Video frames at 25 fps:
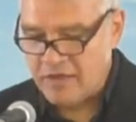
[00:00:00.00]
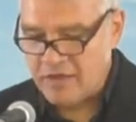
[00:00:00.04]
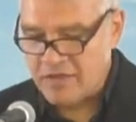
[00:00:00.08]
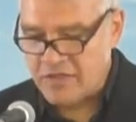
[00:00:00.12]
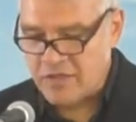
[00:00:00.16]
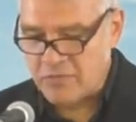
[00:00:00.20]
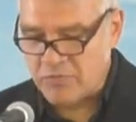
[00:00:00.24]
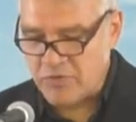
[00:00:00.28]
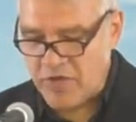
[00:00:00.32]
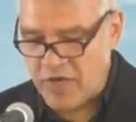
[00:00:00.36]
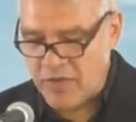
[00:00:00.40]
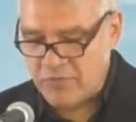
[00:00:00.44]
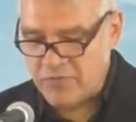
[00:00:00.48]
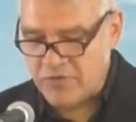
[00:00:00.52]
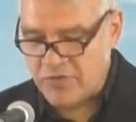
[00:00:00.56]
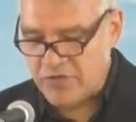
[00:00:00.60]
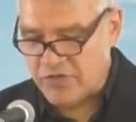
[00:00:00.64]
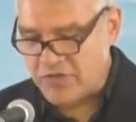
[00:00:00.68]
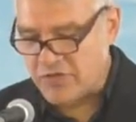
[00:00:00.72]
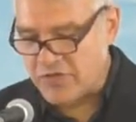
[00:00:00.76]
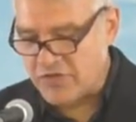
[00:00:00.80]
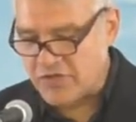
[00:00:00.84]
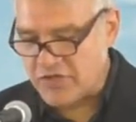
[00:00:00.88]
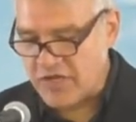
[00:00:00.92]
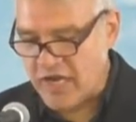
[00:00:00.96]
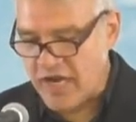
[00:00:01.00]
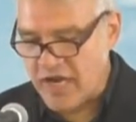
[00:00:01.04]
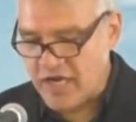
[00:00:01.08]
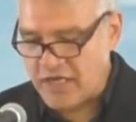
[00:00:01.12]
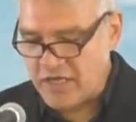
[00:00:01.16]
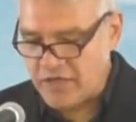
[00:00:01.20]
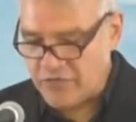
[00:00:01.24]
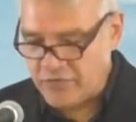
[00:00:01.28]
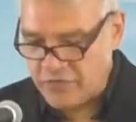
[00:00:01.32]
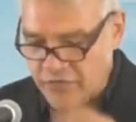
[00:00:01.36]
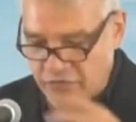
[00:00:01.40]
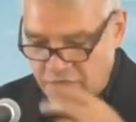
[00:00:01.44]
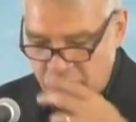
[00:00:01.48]
Sometimes the
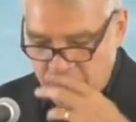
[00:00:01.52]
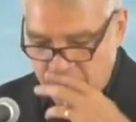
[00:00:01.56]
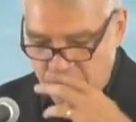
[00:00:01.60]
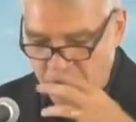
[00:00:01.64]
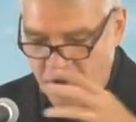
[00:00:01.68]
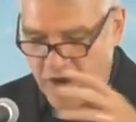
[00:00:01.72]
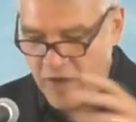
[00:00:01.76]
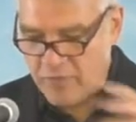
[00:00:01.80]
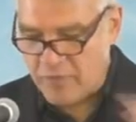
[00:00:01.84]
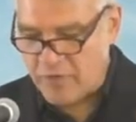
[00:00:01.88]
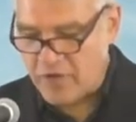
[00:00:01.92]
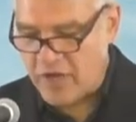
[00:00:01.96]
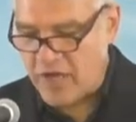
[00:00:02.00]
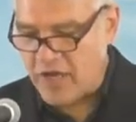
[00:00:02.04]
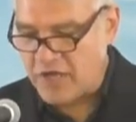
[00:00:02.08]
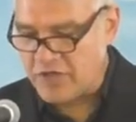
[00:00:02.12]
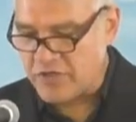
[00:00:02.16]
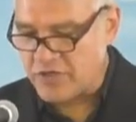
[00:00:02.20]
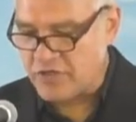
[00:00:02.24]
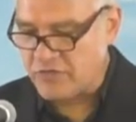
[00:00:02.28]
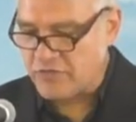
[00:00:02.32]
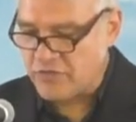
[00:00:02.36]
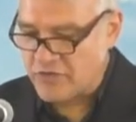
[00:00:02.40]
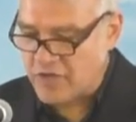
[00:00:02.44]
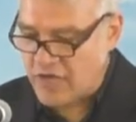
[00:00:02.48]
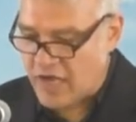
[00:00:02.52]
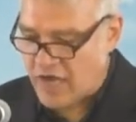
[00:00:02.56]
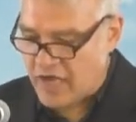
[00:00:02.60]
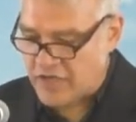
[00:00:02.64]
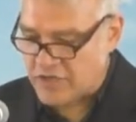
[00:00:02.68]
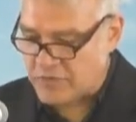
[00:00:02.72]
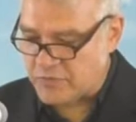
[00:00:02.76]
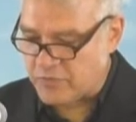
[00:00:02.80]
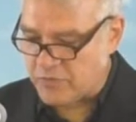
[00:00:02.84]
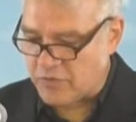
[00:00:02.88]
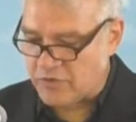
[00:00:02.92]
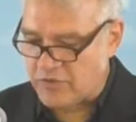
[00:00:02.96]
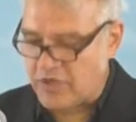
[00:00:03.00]
Society for the Propagation of the
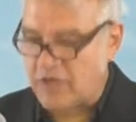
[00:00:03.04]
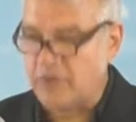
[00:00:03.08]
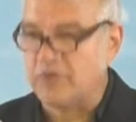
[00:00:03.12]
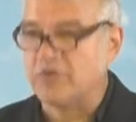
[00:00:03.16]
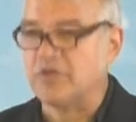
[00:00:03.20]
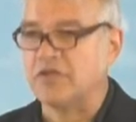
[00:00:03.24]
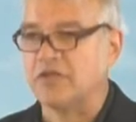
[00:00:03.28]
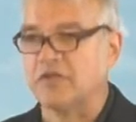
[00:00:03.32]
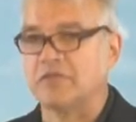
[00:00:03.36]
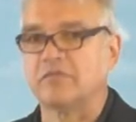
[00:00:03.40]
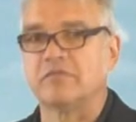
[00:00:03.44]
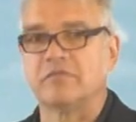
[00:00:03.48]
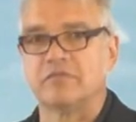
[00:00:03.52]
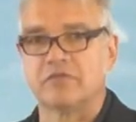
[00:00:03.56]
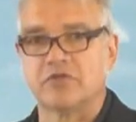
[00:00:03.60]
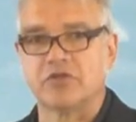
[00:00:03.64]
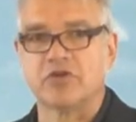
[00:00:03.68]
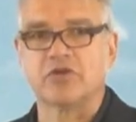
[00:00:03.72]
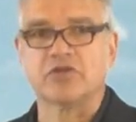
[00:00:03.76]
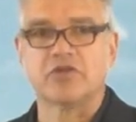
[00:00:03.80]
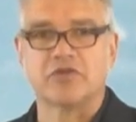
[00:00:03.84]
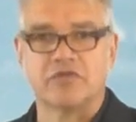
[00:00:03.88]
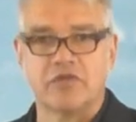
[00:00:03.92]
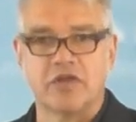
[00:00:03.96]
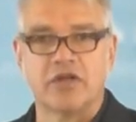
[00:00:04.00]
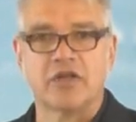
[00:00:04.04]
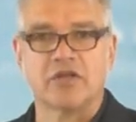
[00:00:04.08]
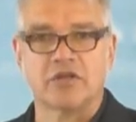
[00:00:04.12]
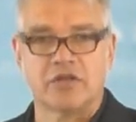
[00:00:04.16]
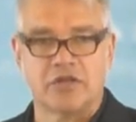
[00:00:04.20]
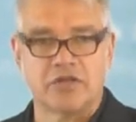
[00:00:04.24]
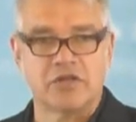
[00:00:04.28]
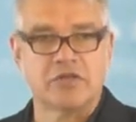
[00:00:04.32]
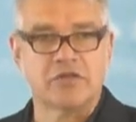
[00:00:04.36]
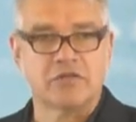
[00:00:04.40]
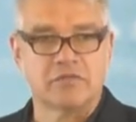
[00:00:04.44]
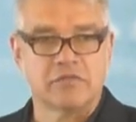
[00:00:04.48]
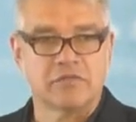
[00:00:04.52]
Gospel," that was a Church of
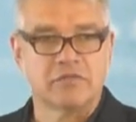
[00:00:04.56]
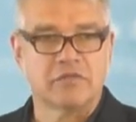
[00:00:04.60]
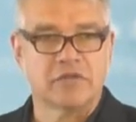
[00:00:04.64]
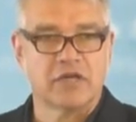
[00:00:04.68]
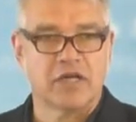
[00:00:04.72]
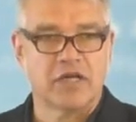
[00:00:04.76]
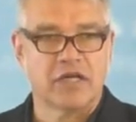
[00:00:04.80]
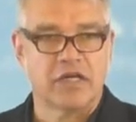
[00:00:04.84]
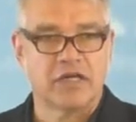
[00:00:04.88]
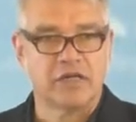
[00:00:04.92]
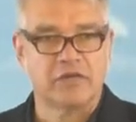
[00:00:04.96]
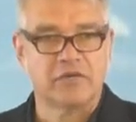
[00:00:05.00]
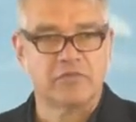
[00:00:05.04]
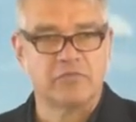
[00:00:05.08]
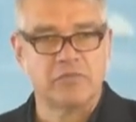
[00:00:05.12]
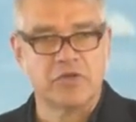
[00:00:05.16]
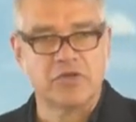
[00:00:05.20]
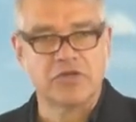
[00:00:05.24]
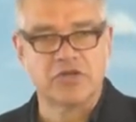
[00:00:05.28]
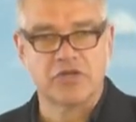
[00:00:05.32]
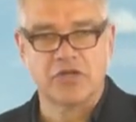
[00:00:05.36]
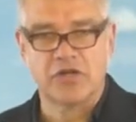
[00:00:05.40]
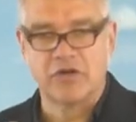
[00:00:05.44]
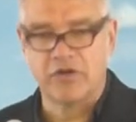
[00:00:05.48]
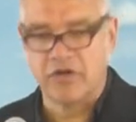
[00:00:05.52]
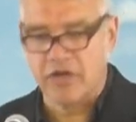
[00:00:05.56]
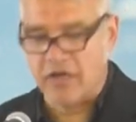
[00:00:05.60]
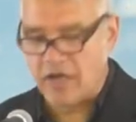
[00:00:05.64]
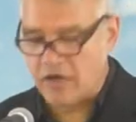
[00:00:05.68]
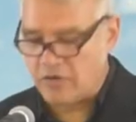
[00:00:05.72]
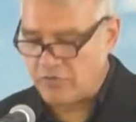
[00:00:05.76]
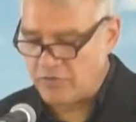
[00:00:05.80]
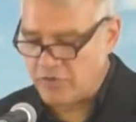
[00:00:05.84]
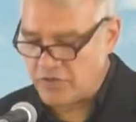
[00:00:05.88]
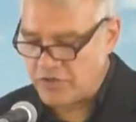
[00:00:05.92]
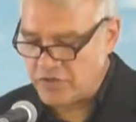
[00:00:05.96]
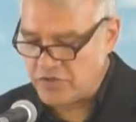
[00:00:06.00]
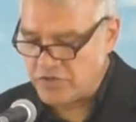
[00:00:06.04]
England missionary
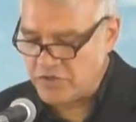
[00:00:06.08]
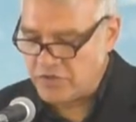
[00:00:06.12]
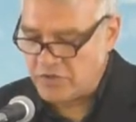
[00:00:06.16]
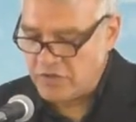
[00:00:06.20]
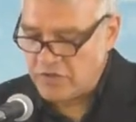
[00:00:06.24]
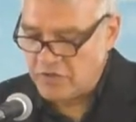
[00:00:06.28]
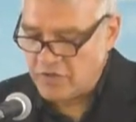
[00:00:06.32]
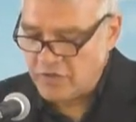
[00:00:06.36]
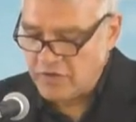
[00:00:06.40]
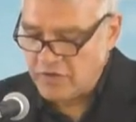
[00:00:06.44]
outreach,